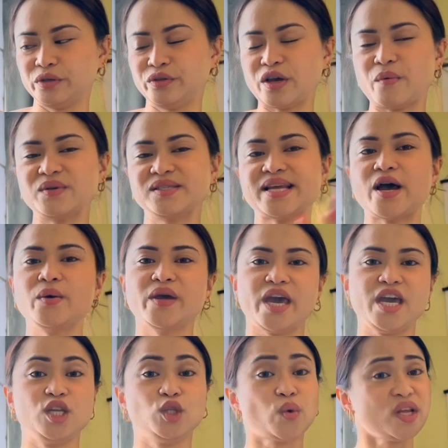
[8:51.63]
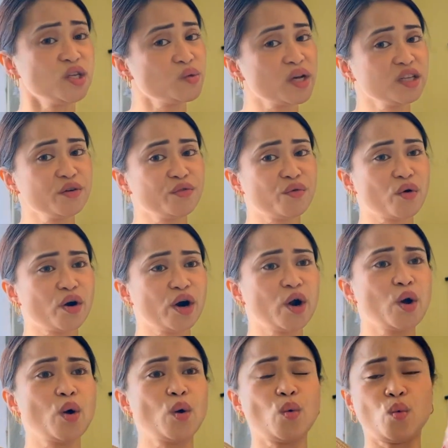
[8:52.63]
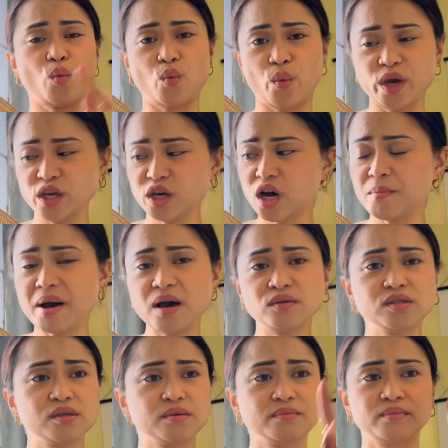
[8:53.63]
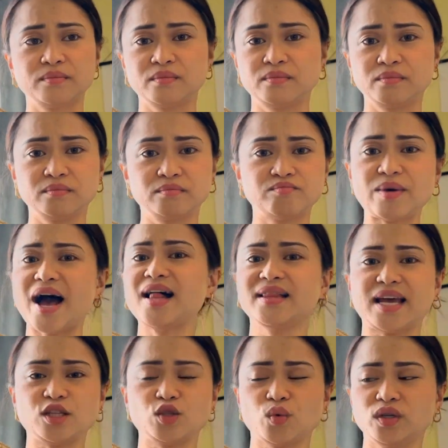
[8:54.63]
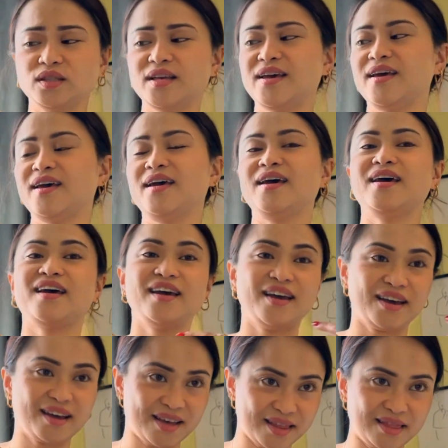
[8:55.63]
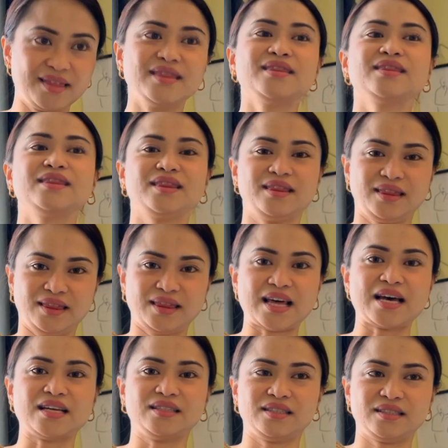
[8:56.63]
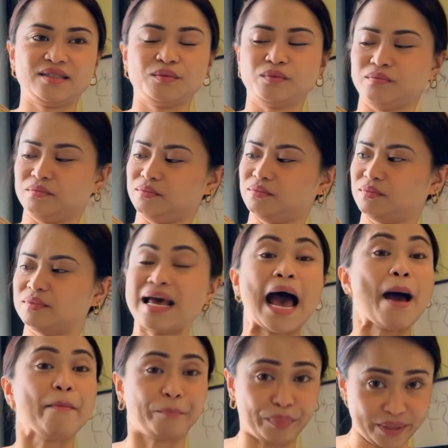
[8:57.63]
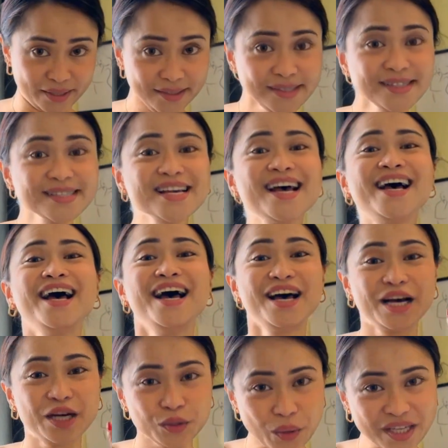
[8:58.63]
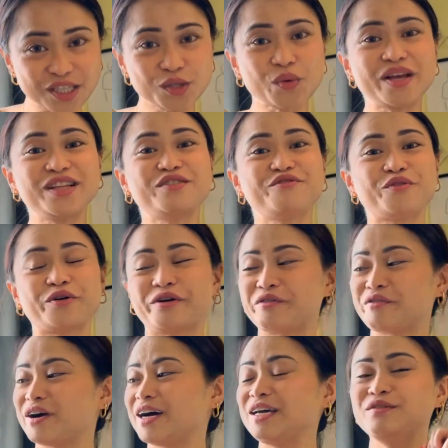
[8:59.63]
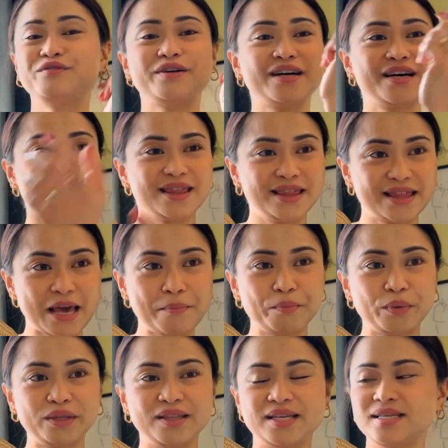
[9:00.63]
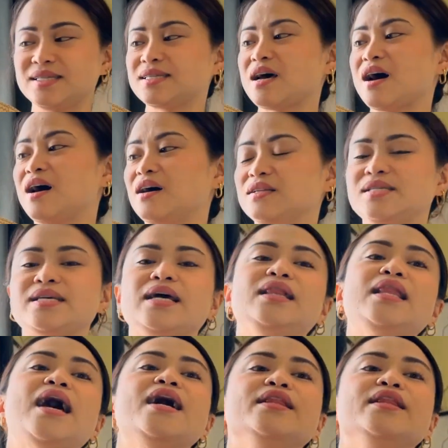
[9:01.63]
So I was like, okay, in 2024, when you come out, I'll get one. And that happened. 2024 arrived, they put this on sale.